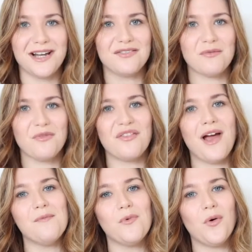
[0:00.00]
some of
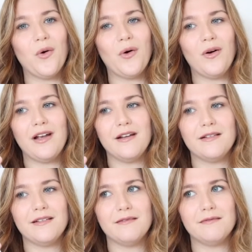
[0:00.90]
their more
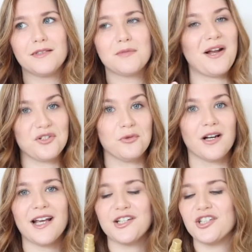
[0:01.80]
special
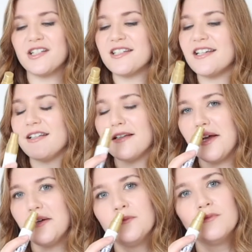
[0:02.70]
collections in
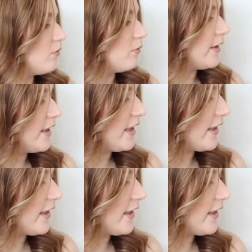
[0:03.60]
there. We're nearly